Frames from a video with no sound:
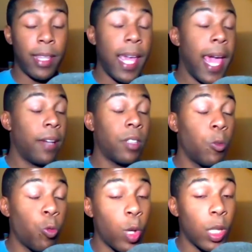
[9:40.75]
The
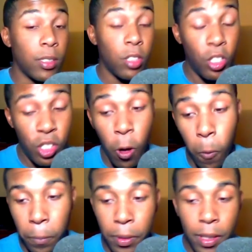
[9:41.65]
ending was
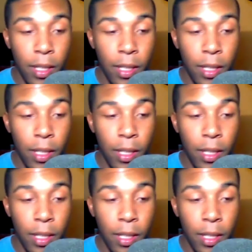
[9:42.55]
dope,